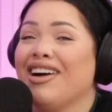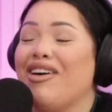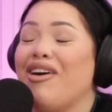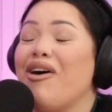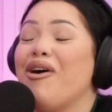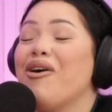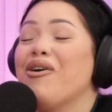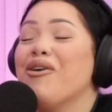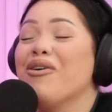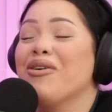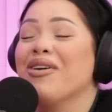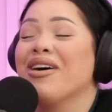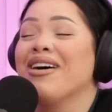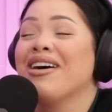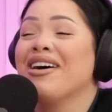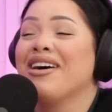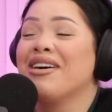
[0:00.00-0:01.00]

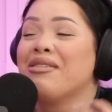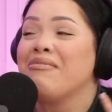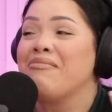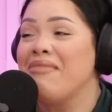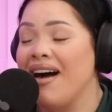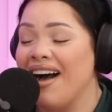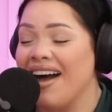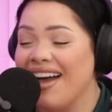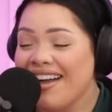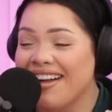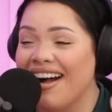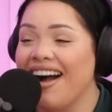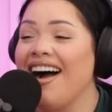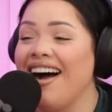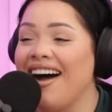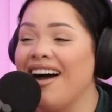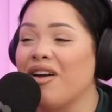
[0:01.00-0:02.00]
Oh, bitch. My
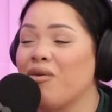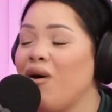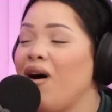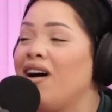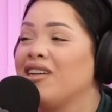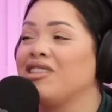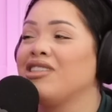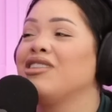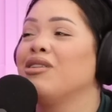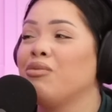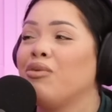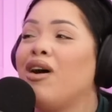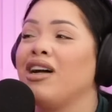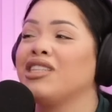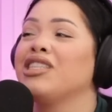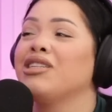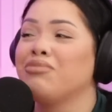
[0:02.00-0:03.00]
god, washed
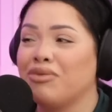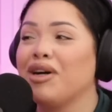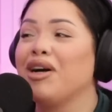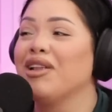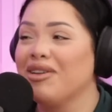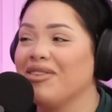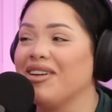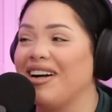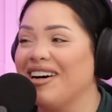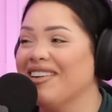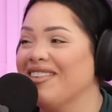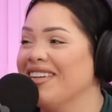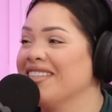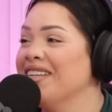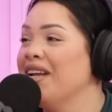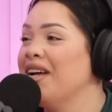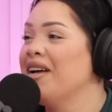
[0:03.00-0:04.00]
up well of it all.
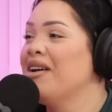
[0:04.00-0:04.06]
Imagine.